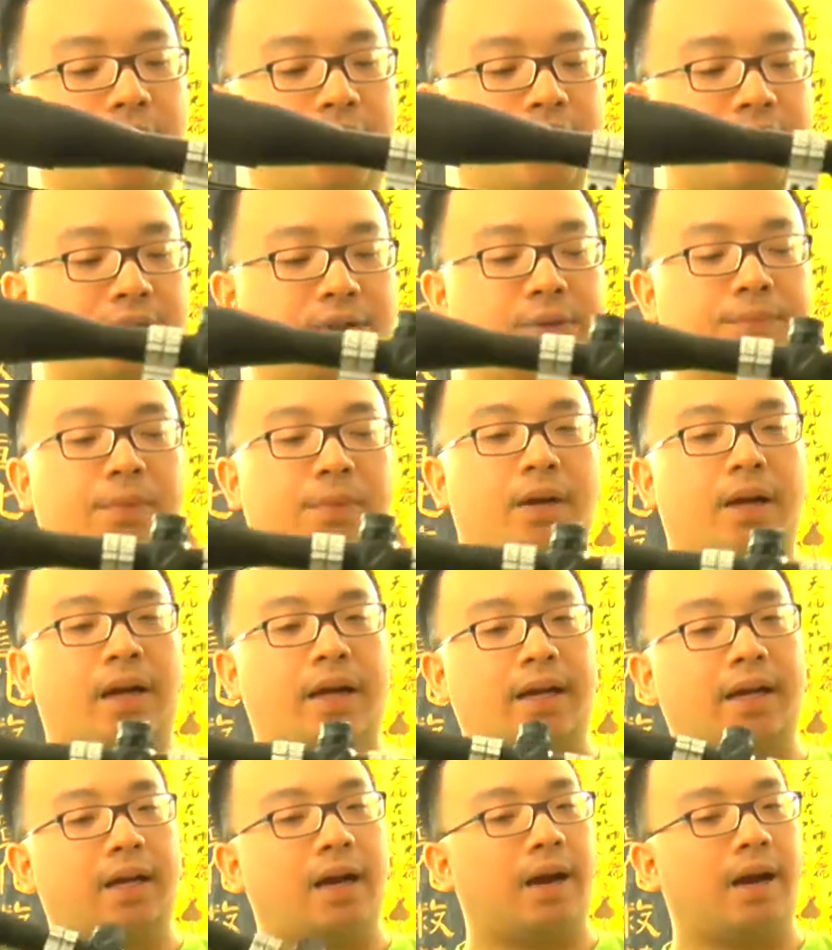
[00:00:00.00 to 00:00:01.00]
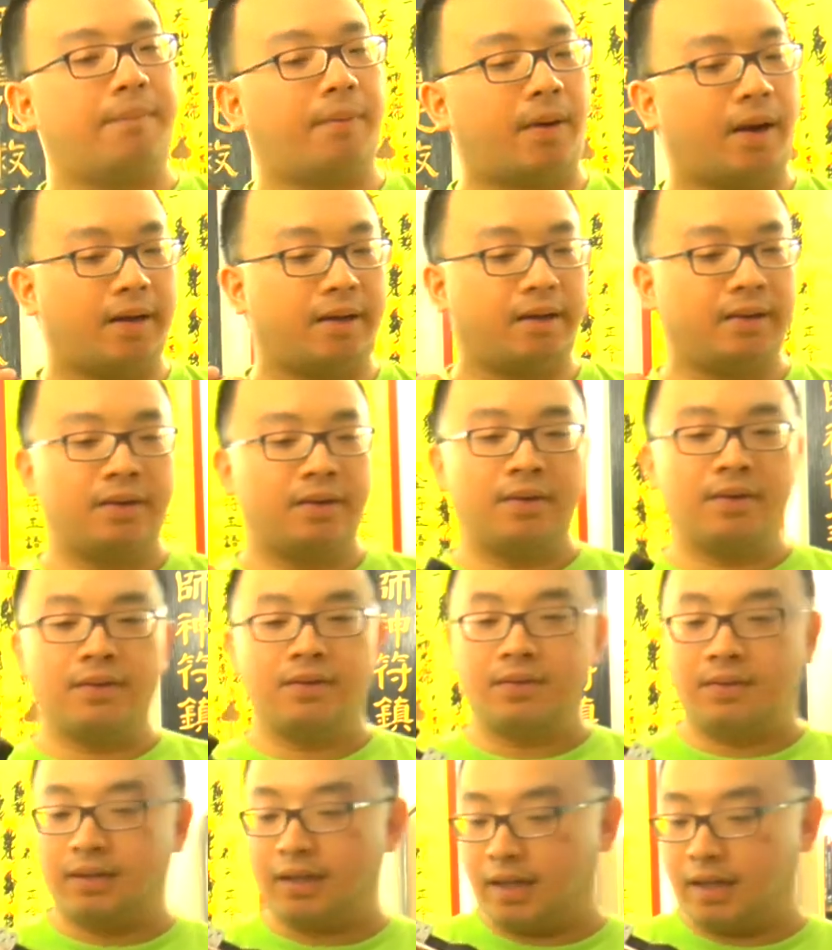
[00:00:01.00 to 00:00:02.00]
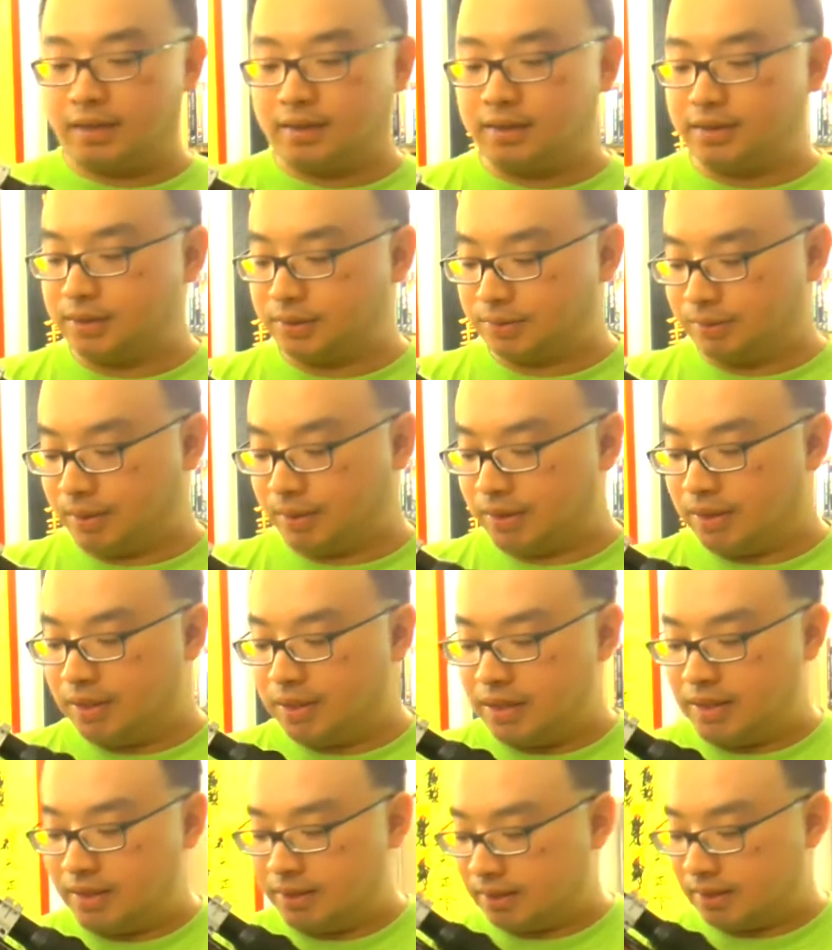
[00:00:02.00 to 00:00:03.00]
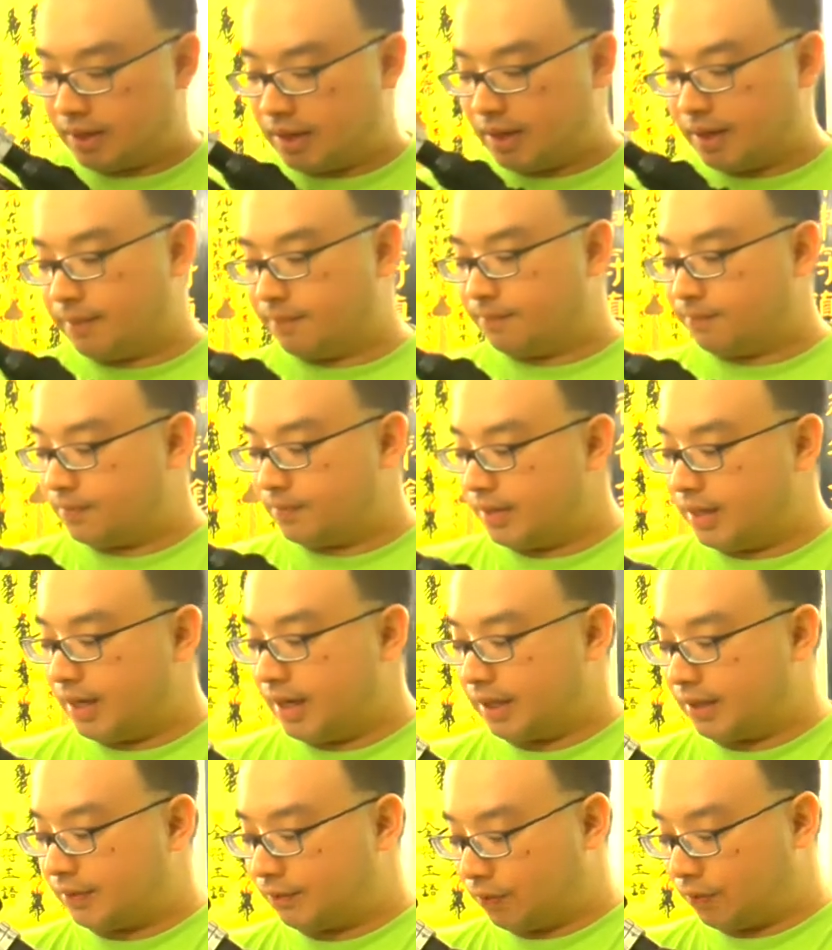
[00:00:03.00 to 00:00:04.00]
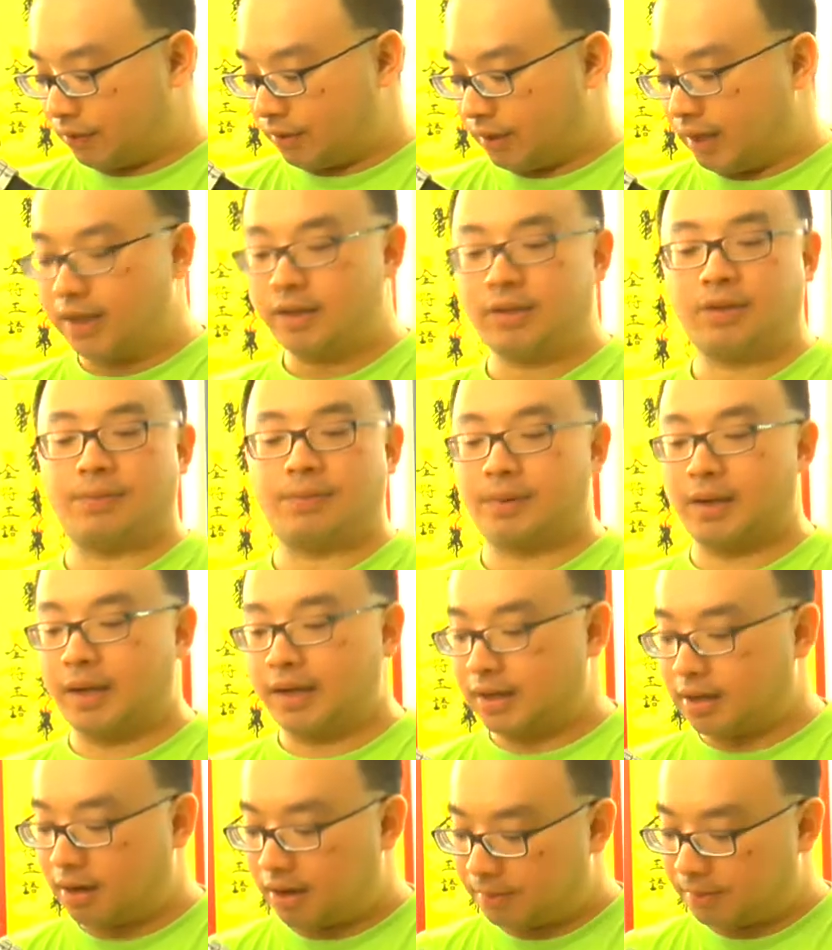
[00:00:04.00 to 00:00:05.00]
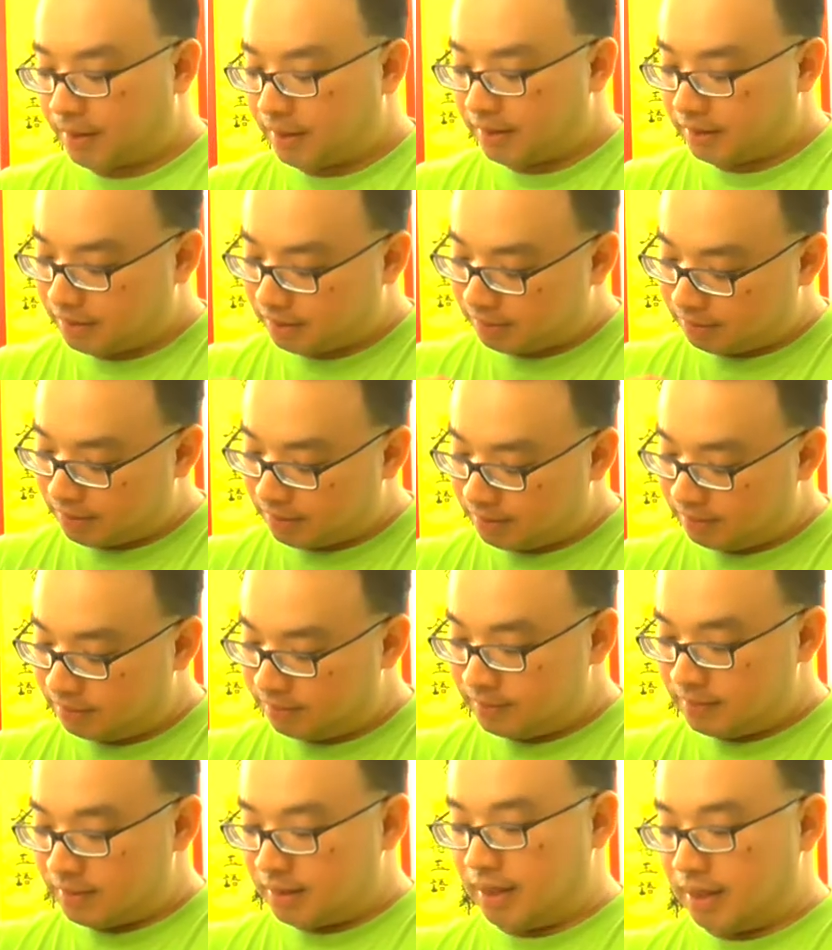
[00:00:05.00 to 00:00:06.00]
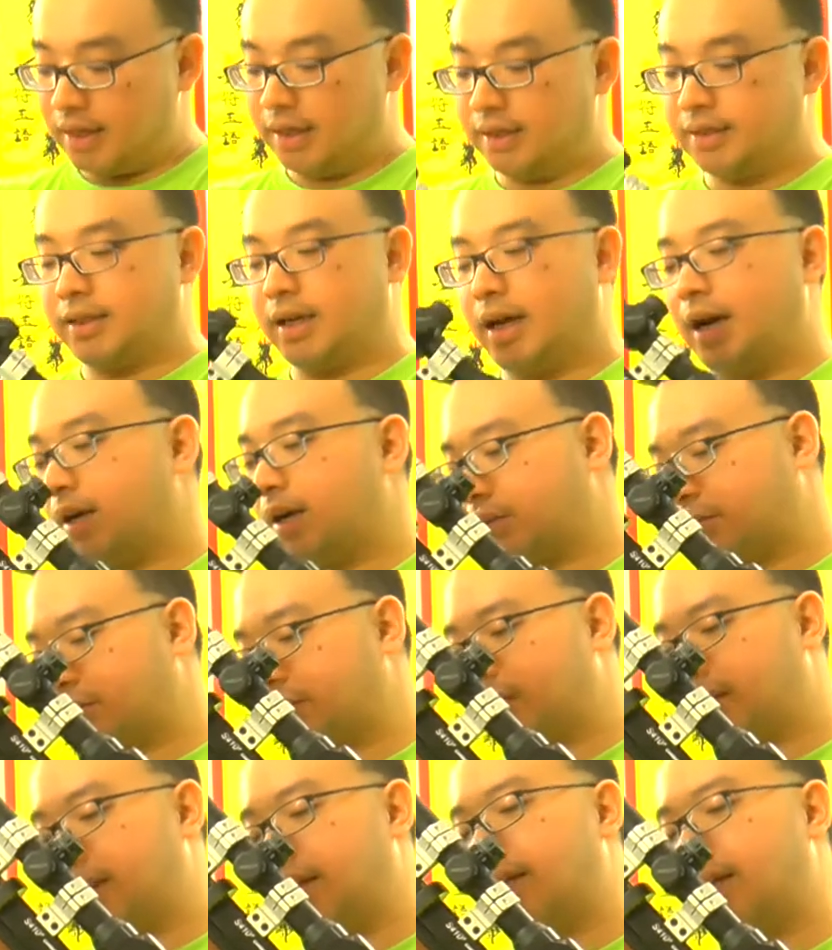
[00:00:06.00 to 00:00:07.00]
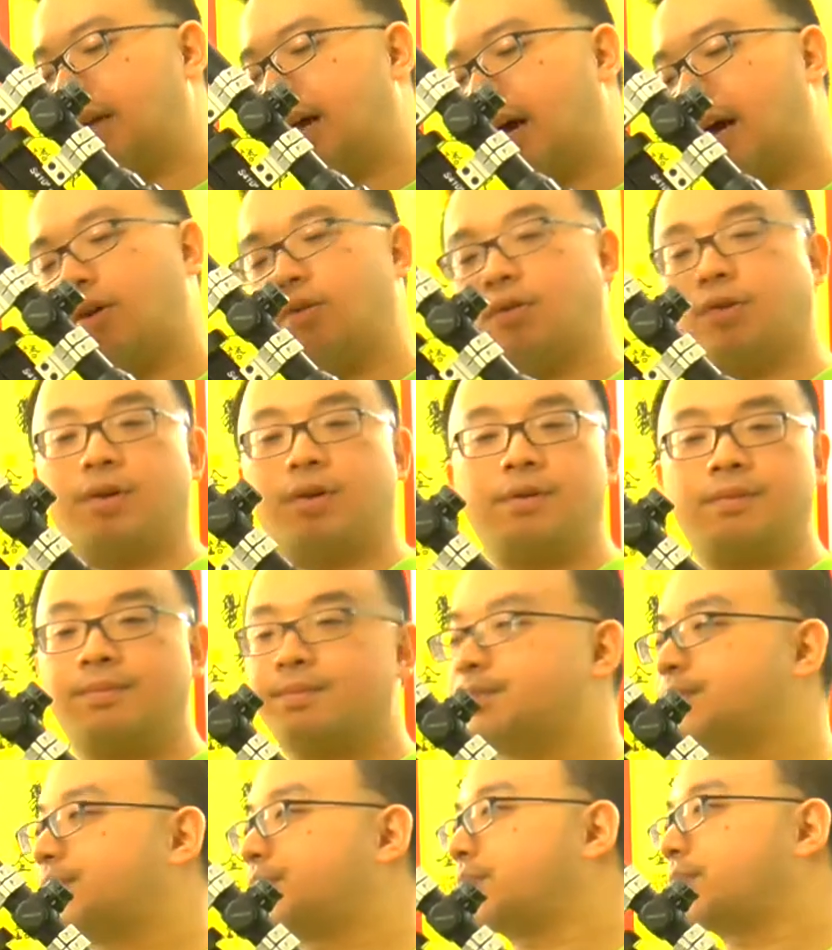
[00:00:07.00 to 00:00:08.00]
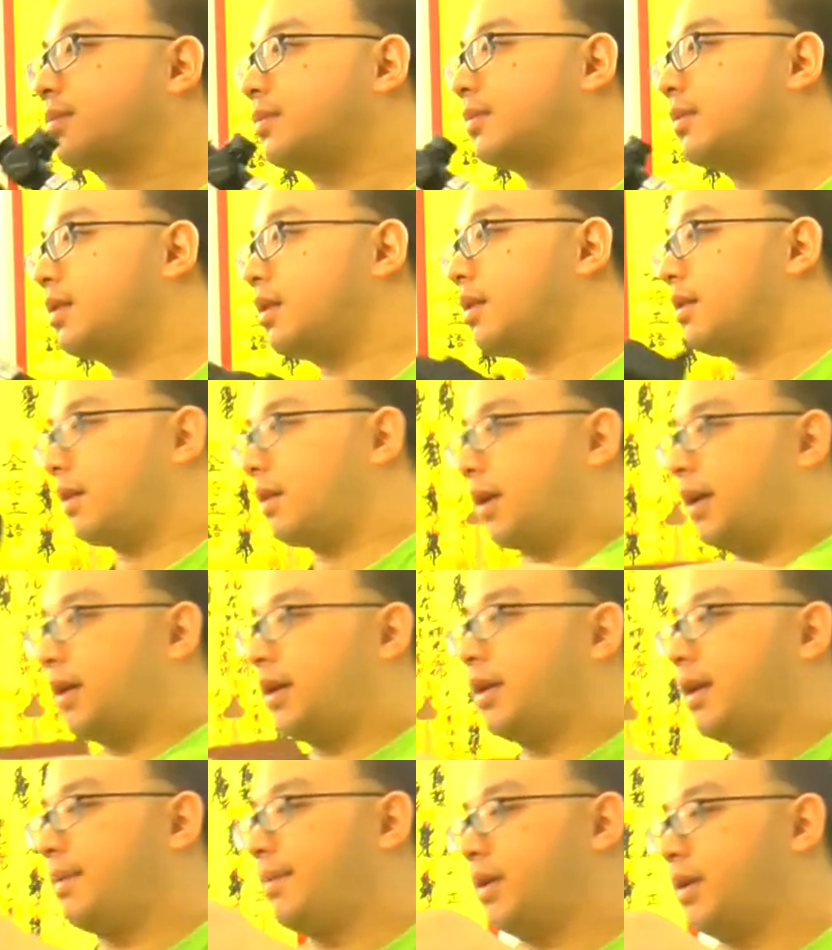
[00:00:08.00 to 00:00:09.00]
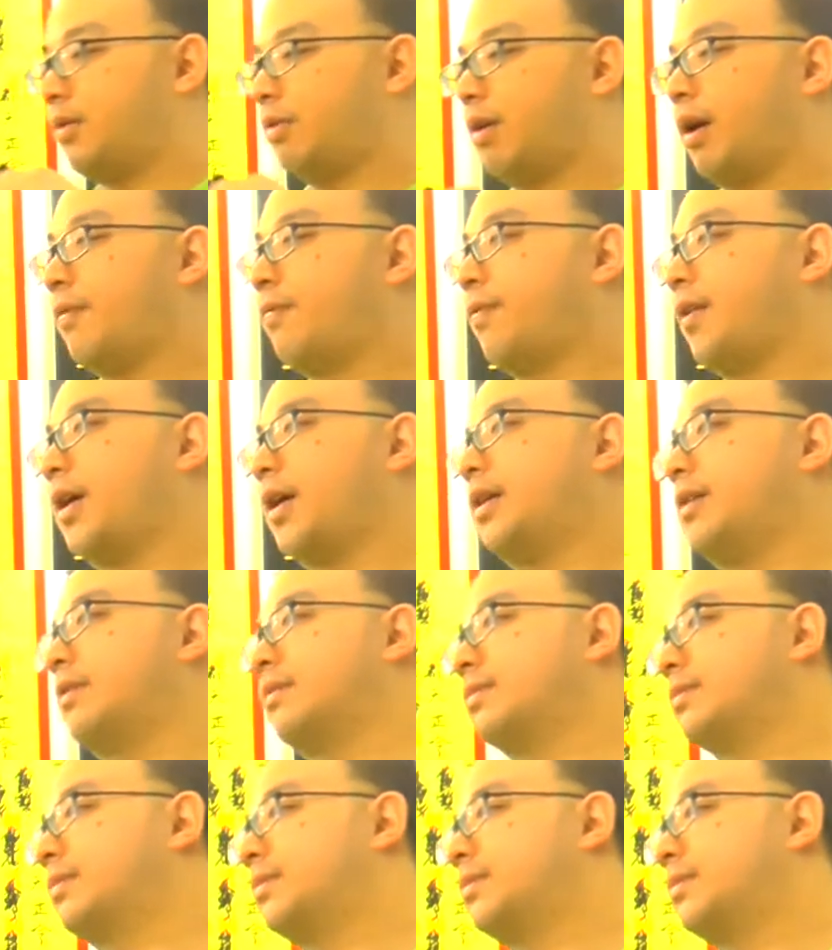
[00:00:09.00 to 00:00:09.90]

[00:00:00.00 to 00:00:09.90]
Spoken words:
a super light carbine like this one. S410 super light carbine, this one is actually louder. Okay, let me dry fire.